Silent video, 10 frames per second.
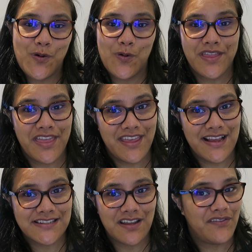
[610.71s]
all the
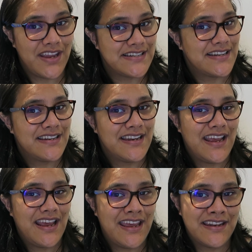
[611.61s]
things I've eaten
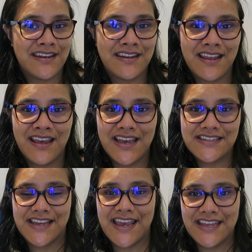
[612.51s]
in a
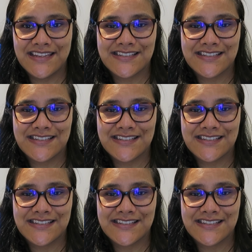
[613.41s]
day.